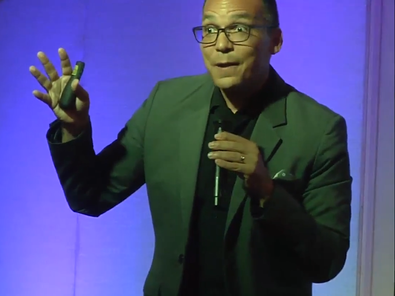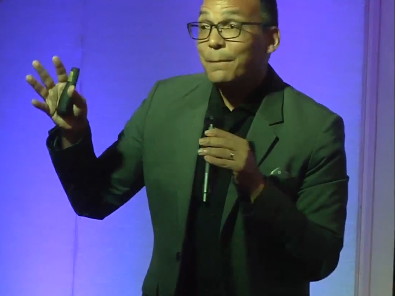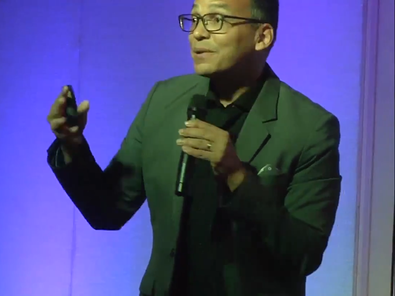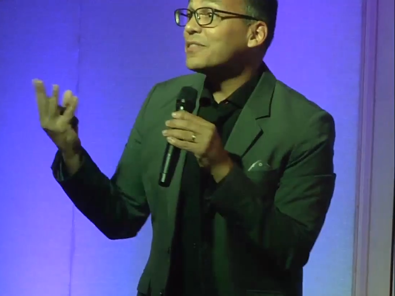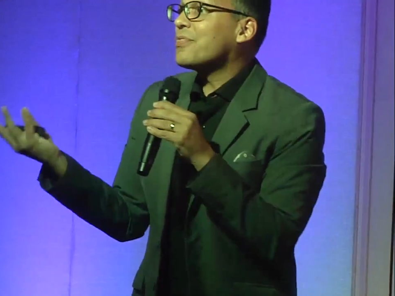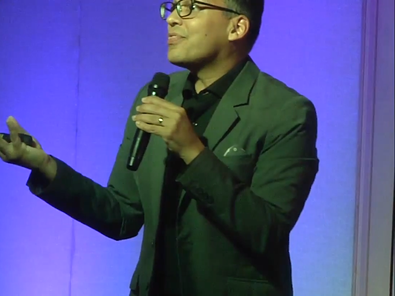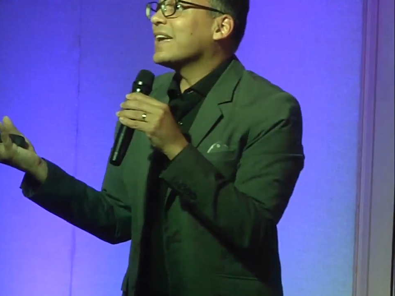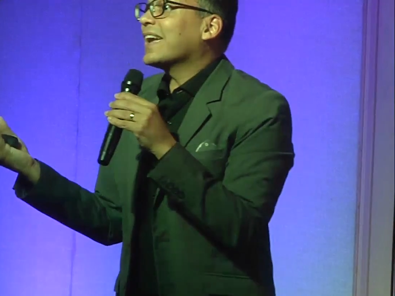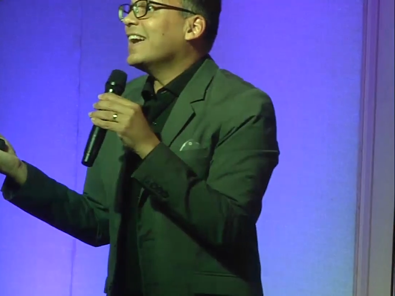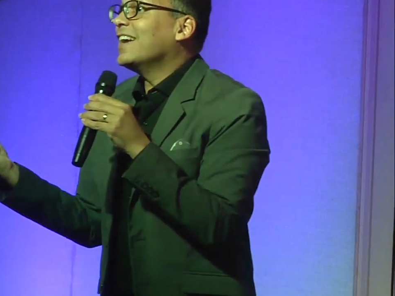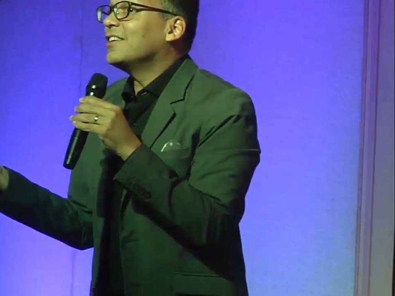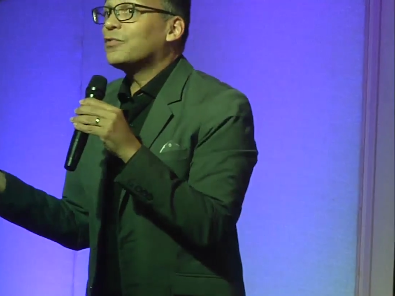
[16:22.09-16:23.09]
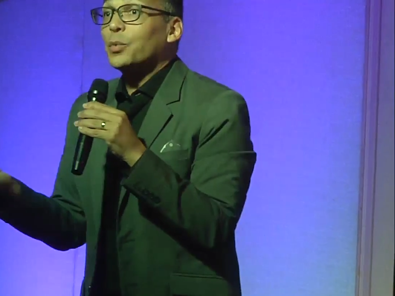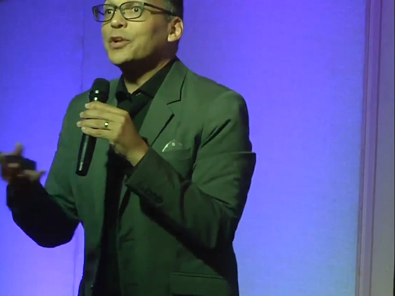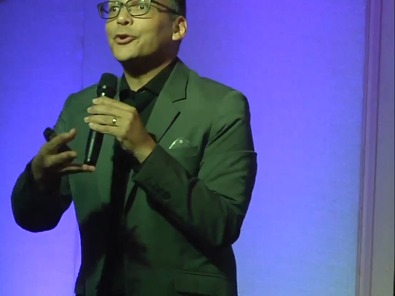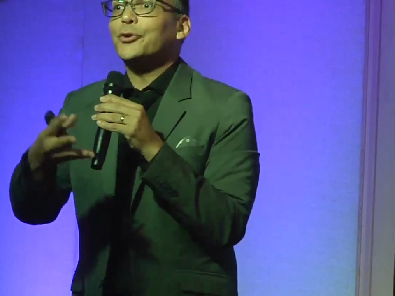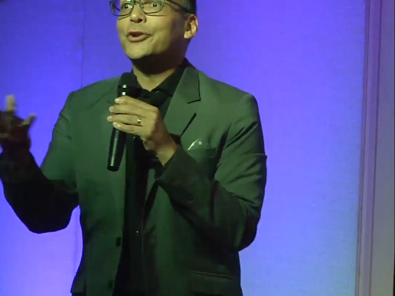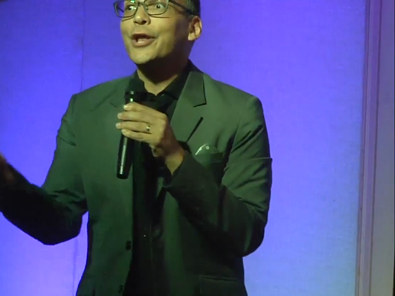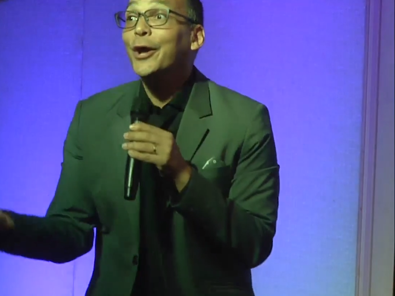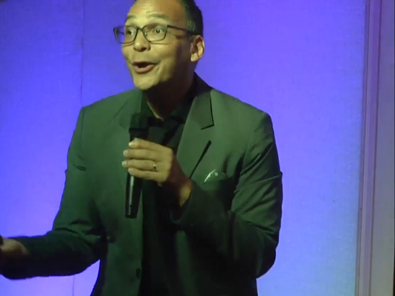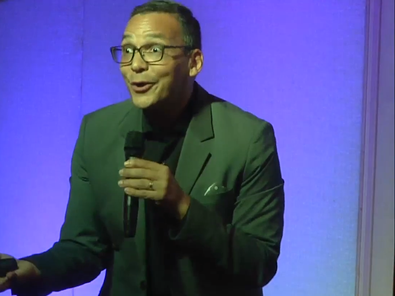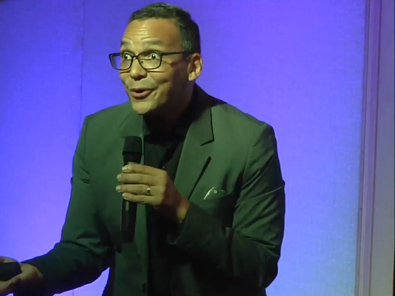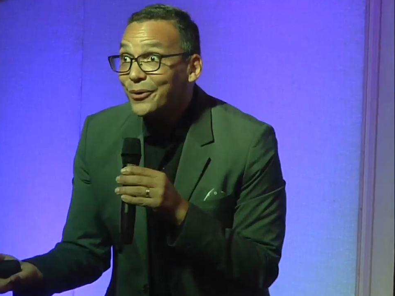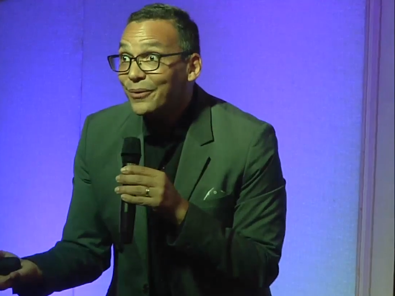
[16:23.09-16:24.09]
But the thing is, when you're
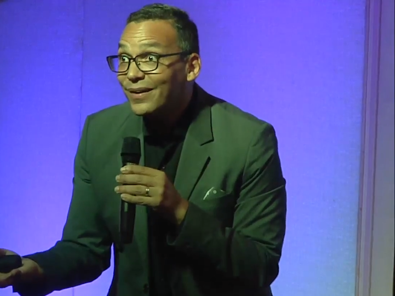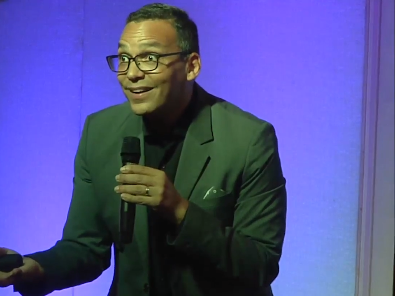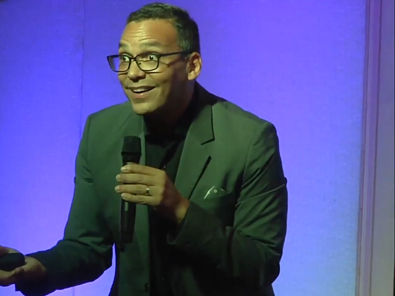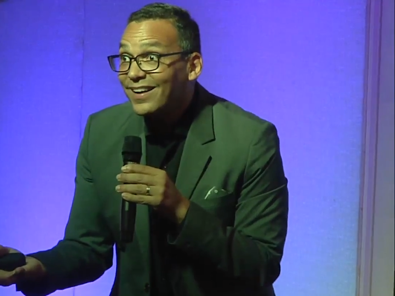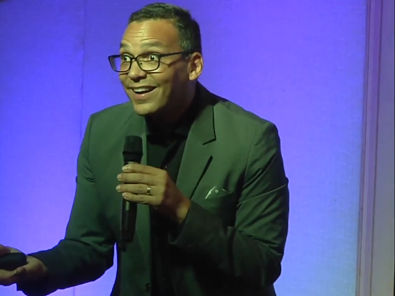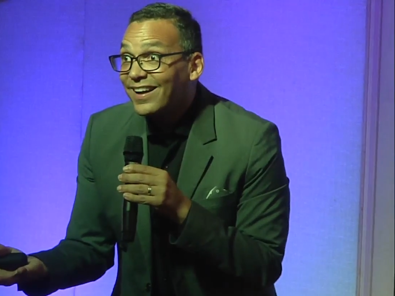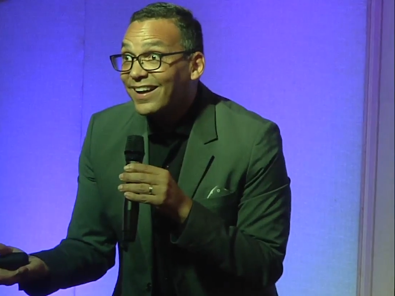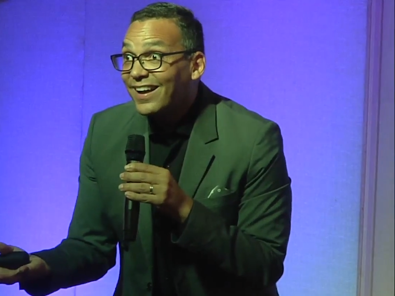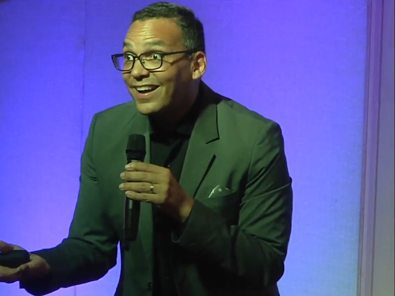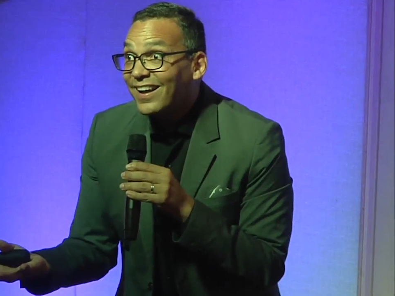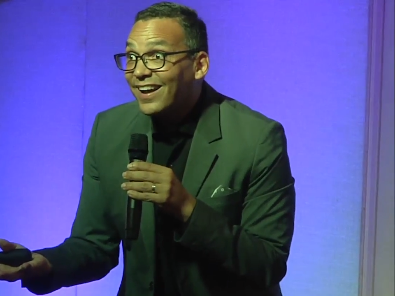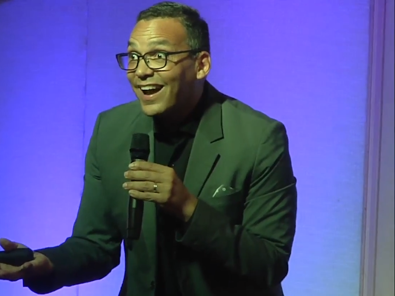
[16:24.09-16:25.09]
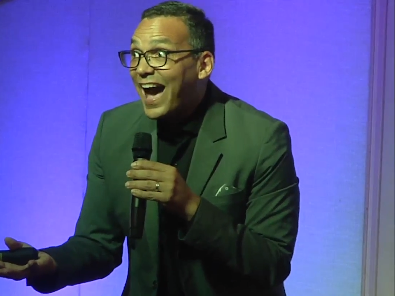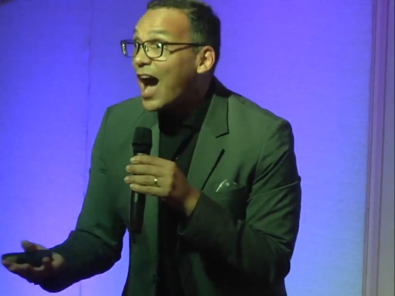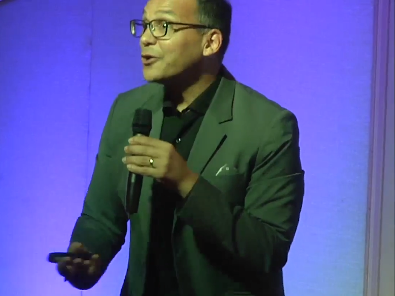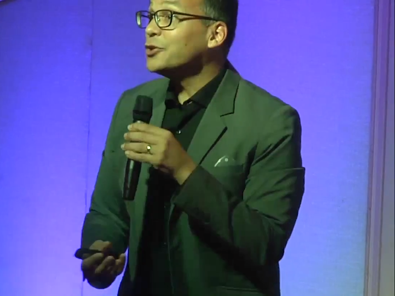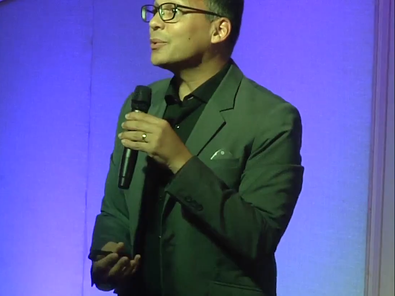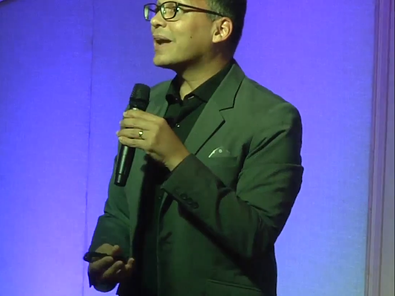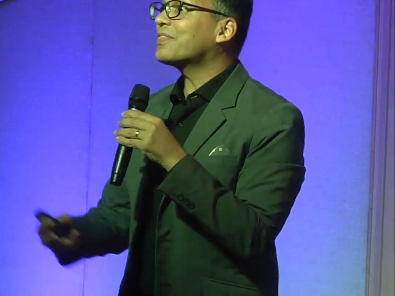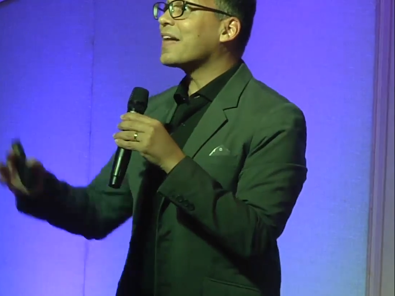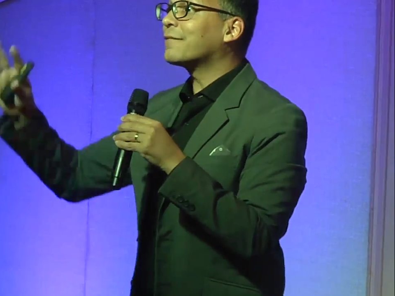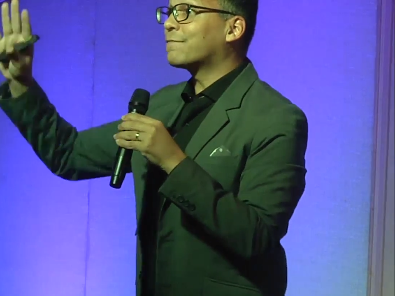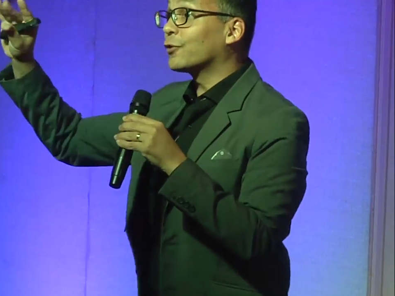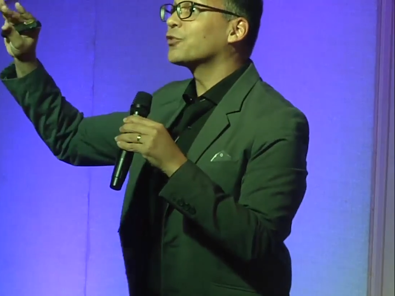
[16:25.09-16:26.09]
new, how do you get
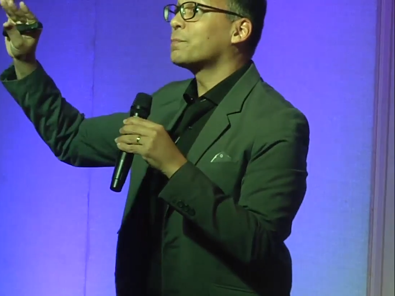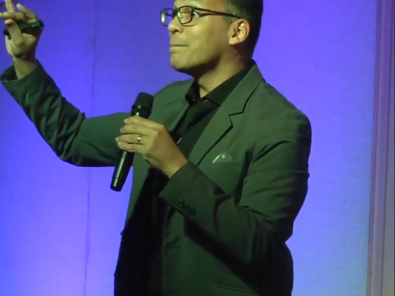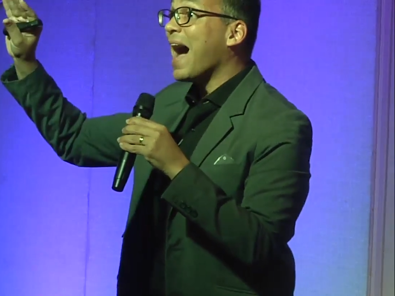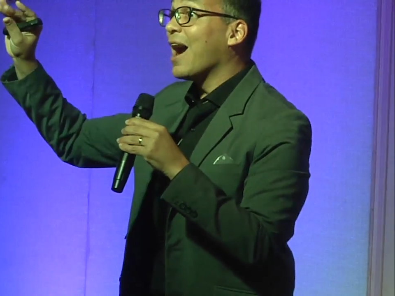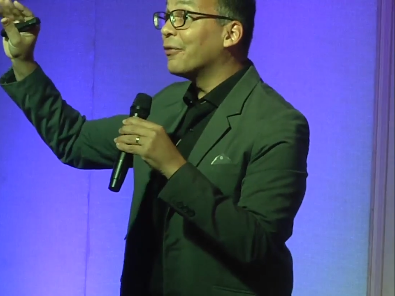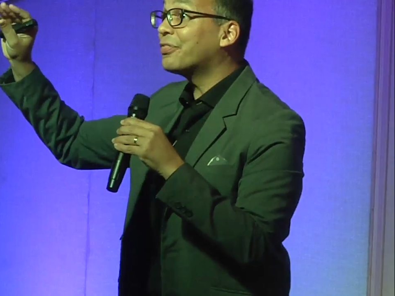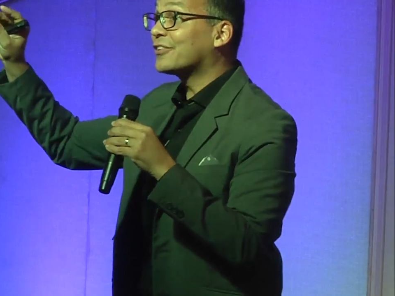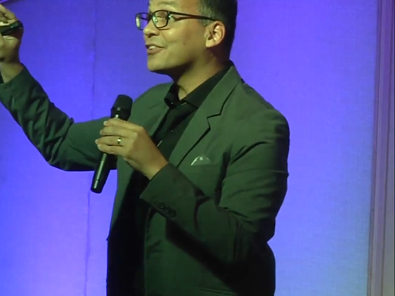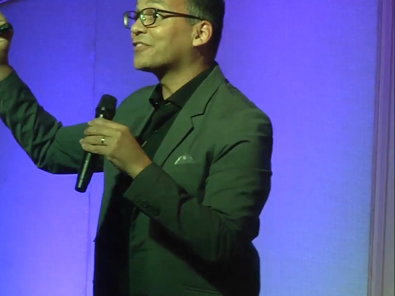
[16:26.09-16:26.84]
that first mouth to